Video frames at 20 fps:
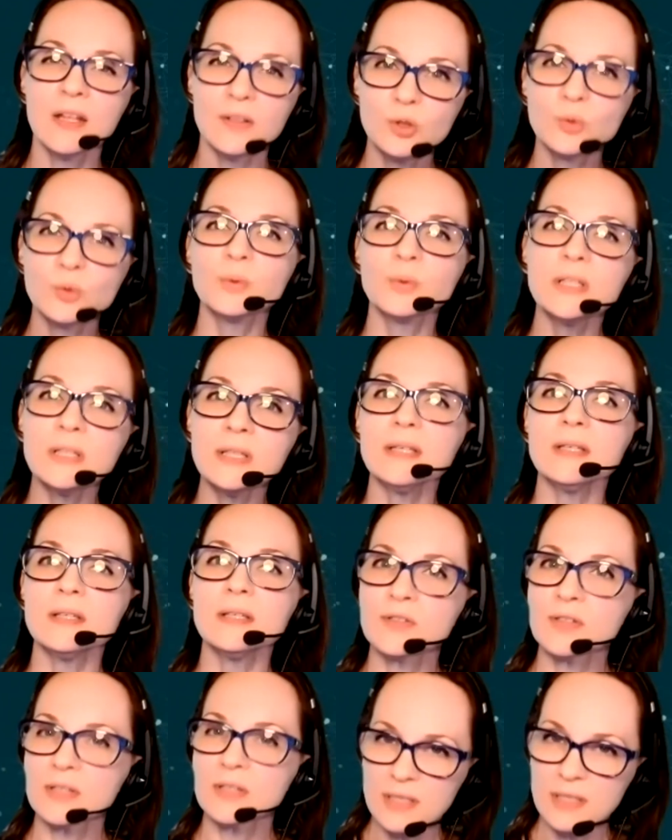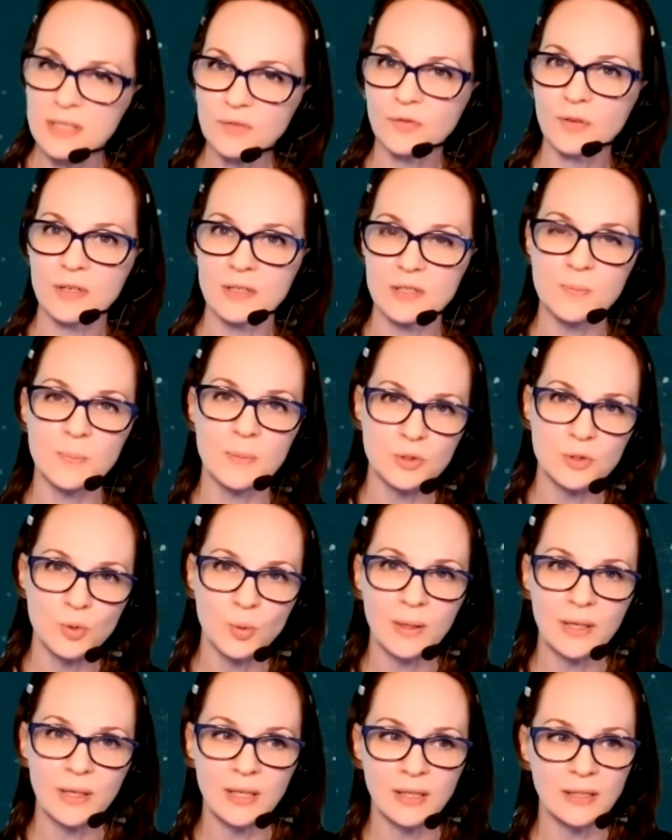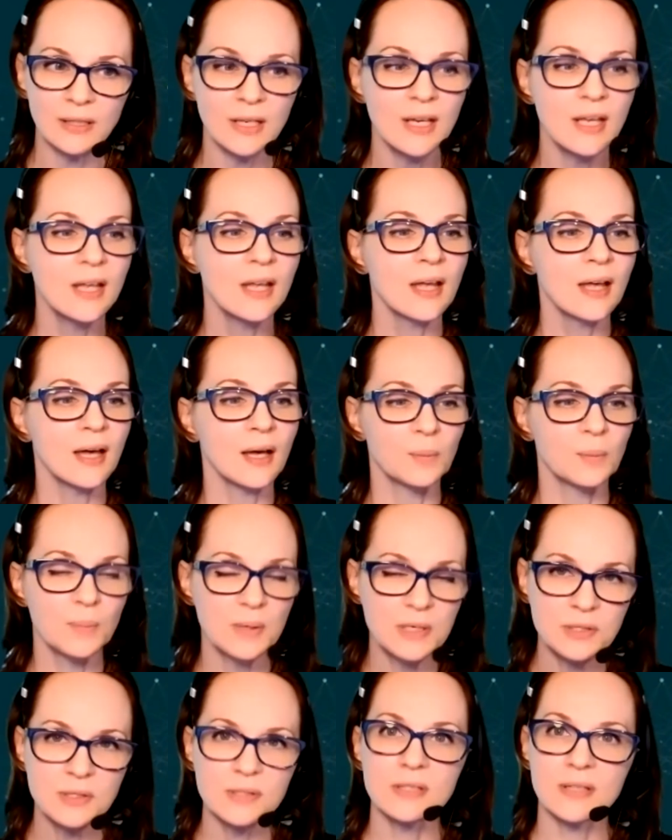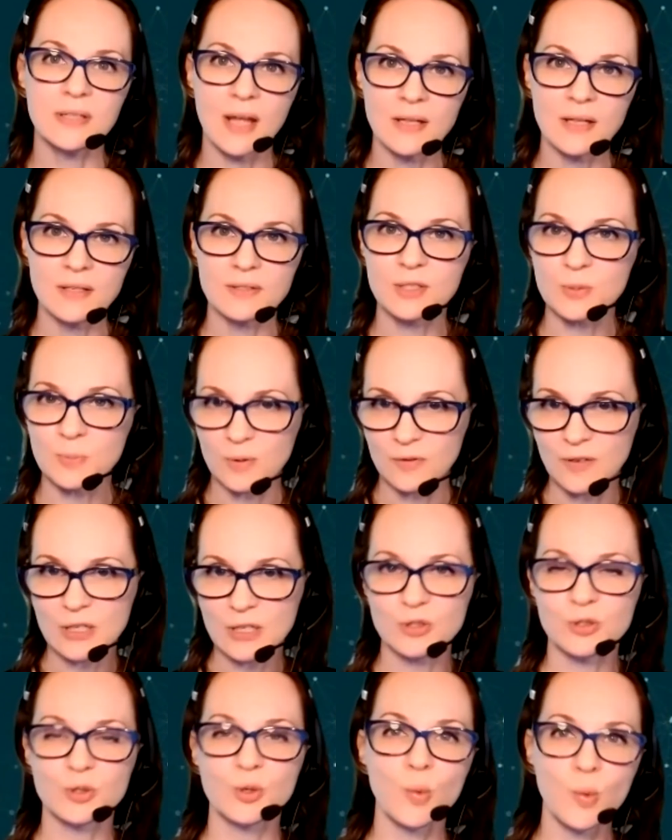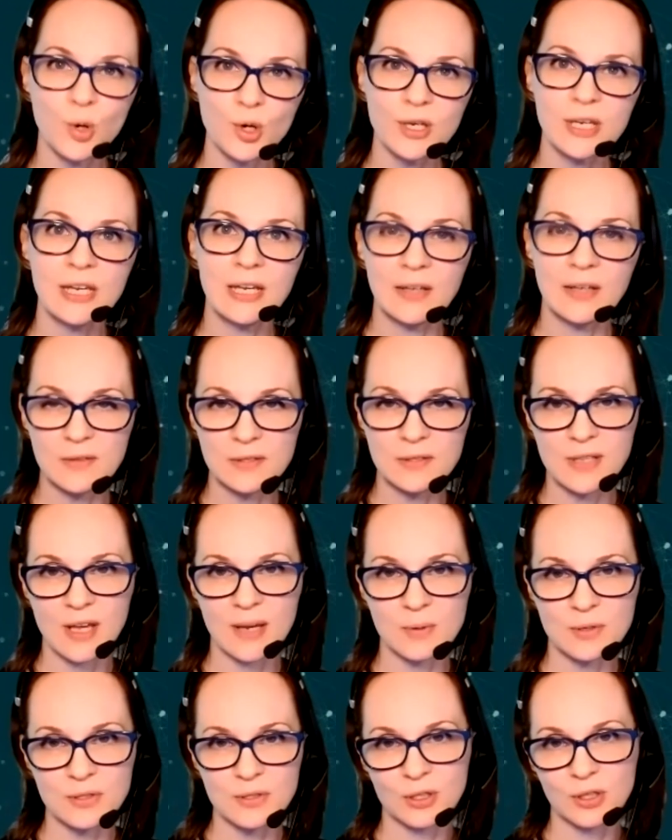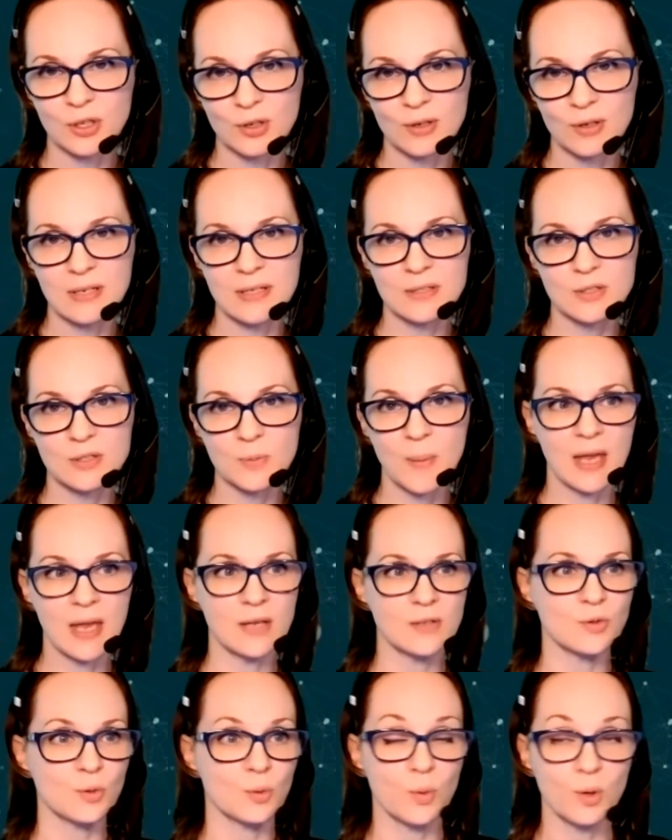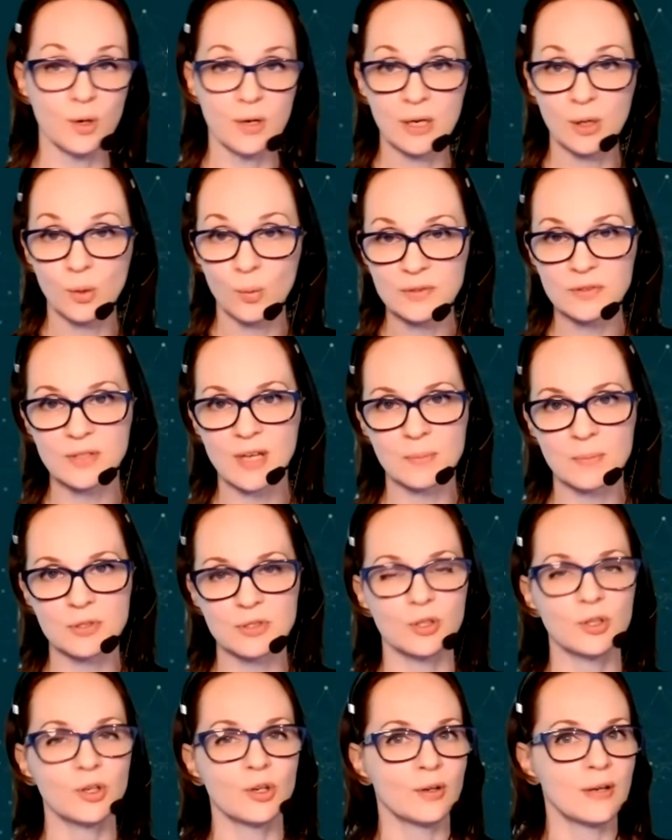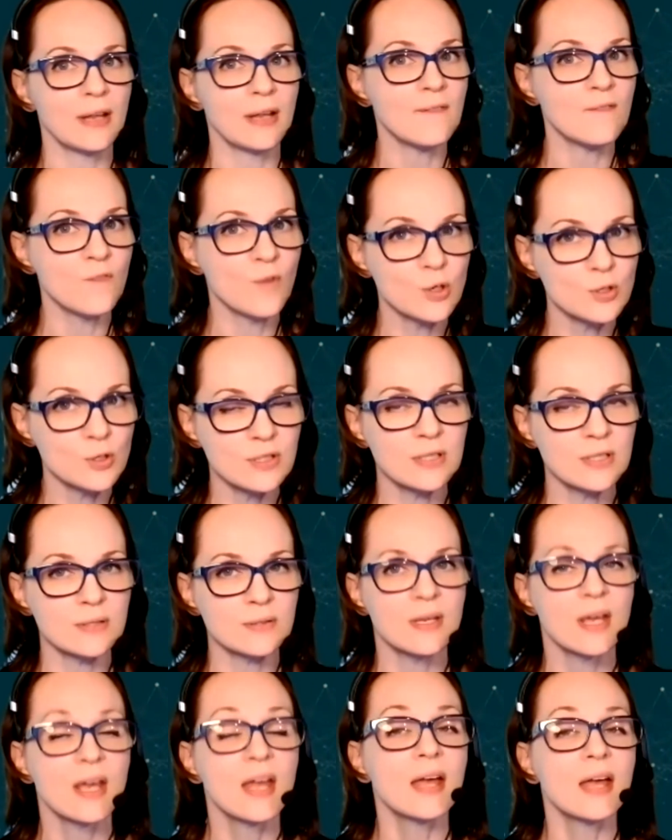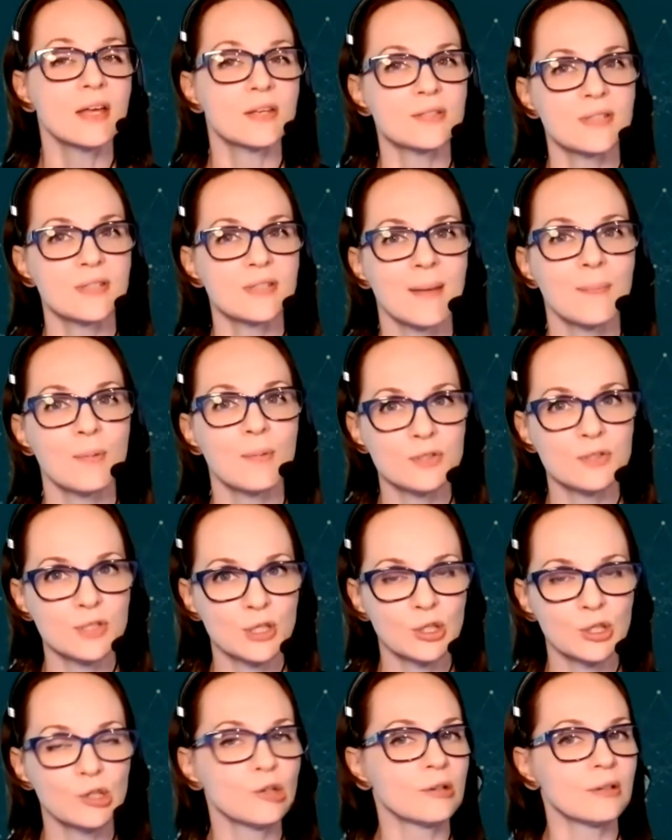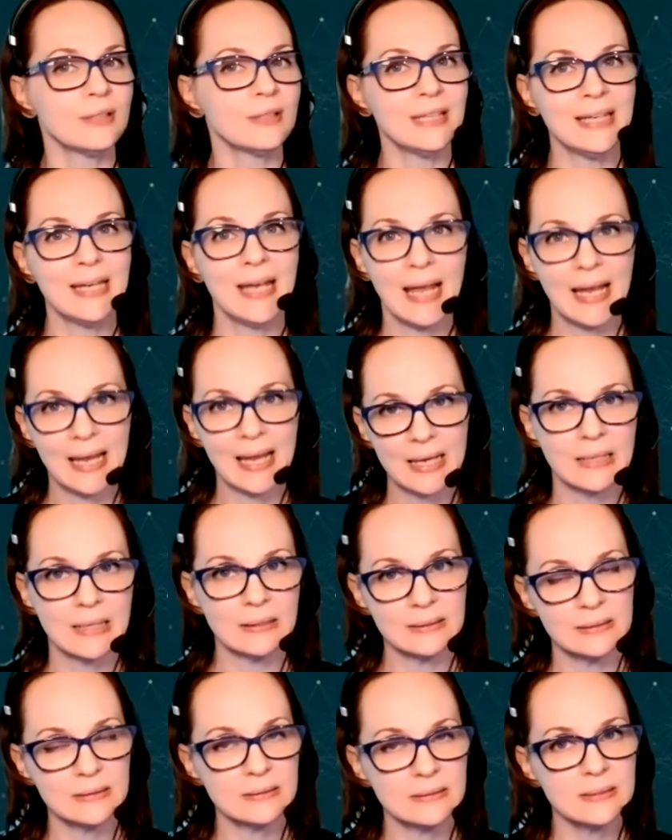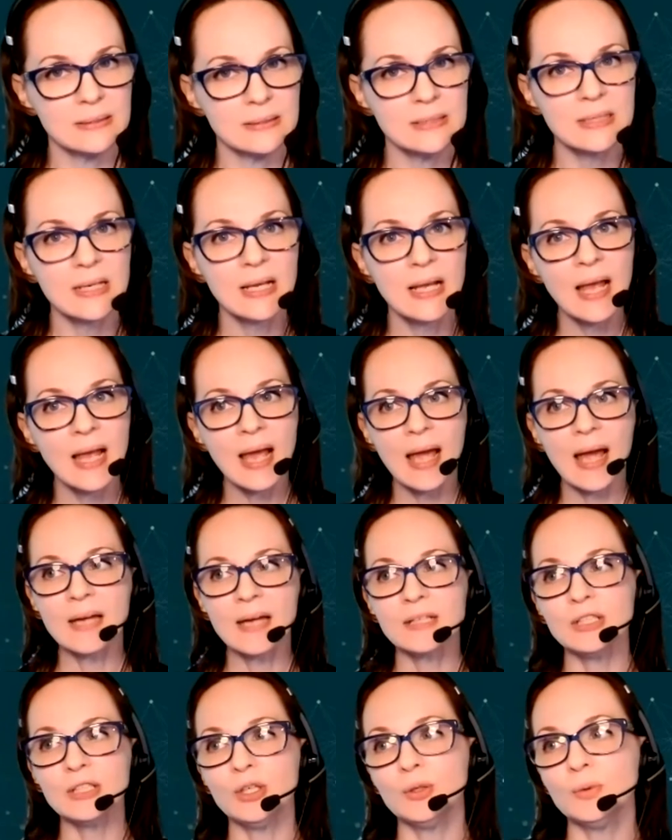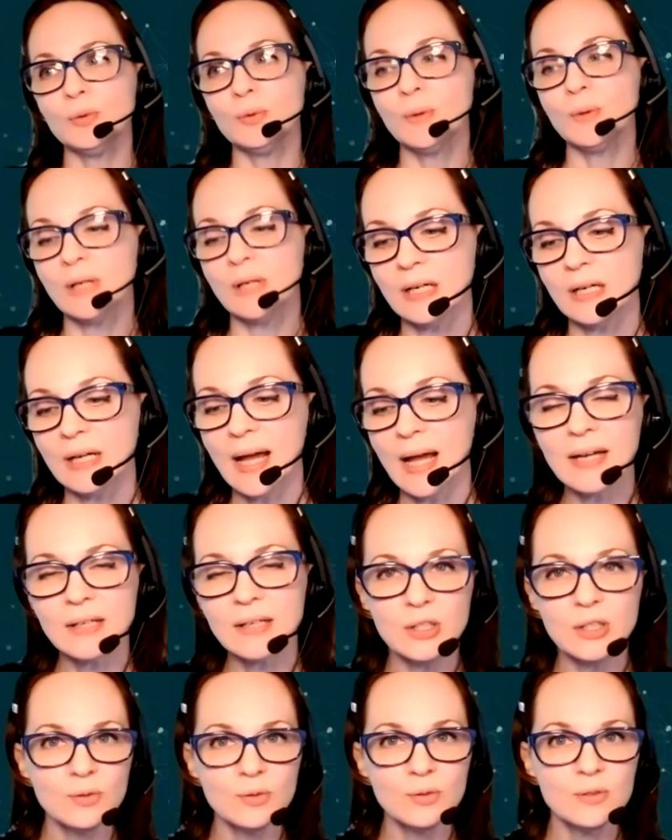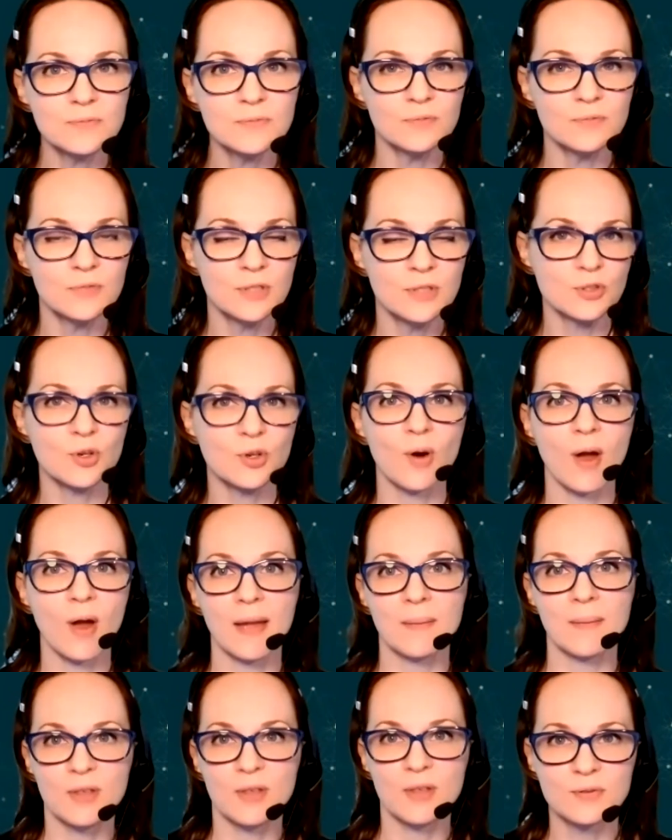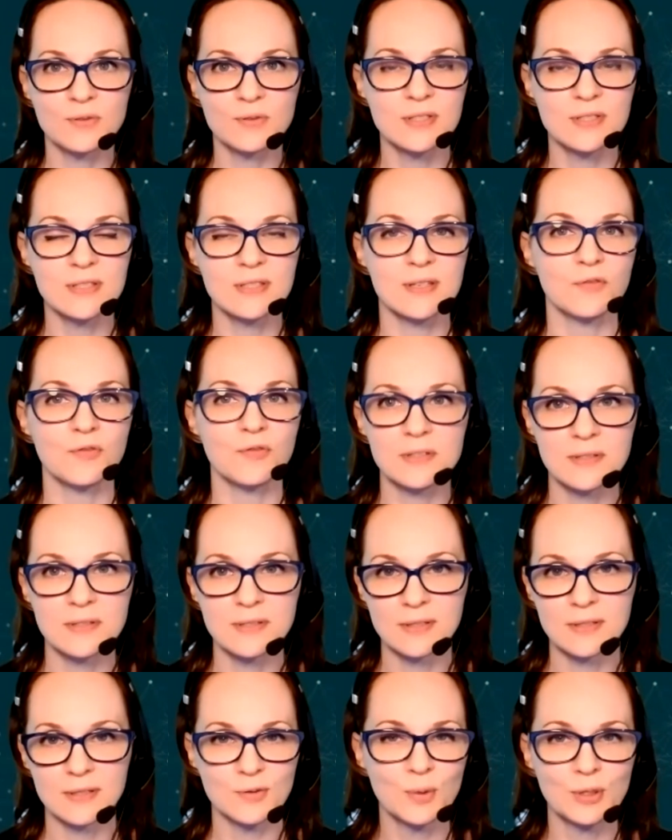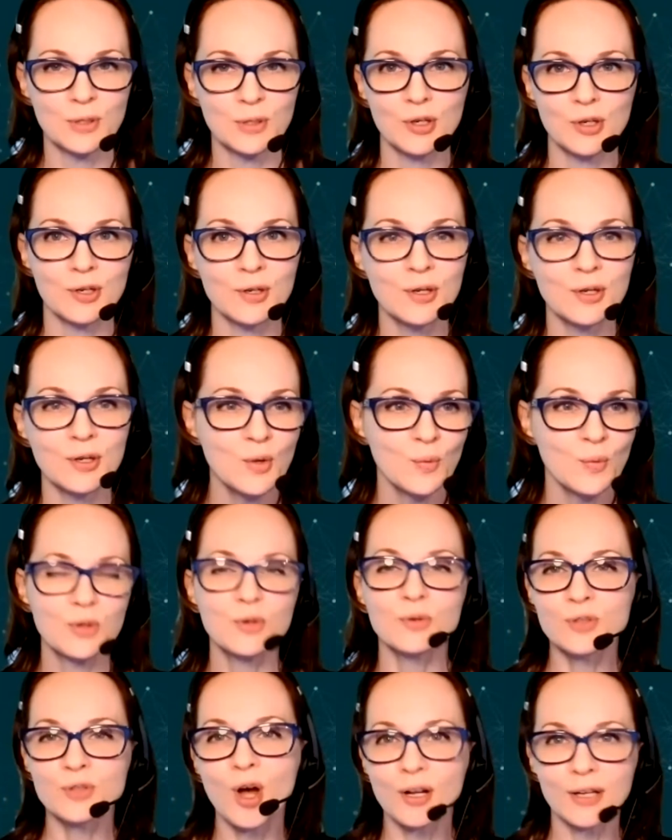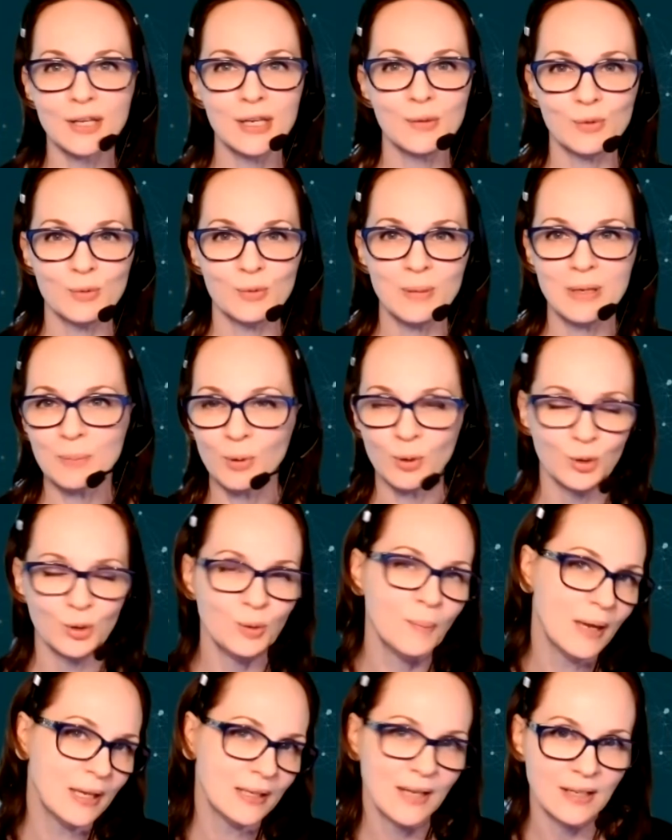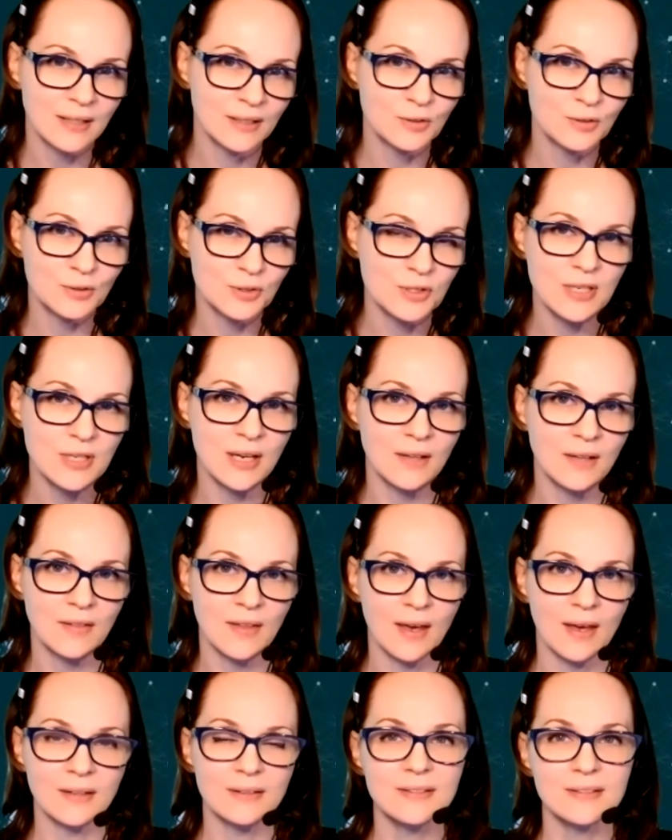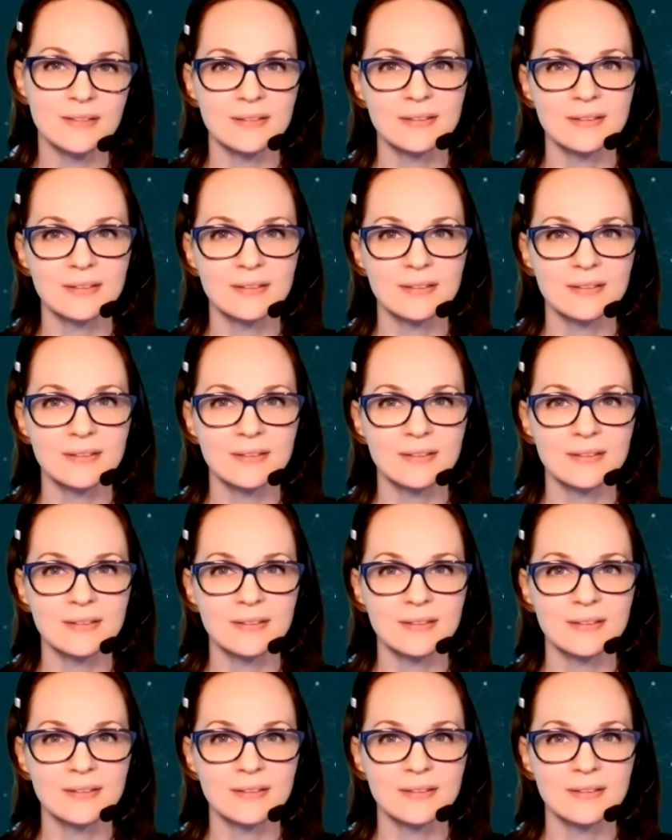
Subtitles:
There really is a difference between a business analysis professional working in the cybersecurity space, or working with cybersecurity, versus a cybersecurity analyst. How do you describe those differences when you're talking with people who may not understand that?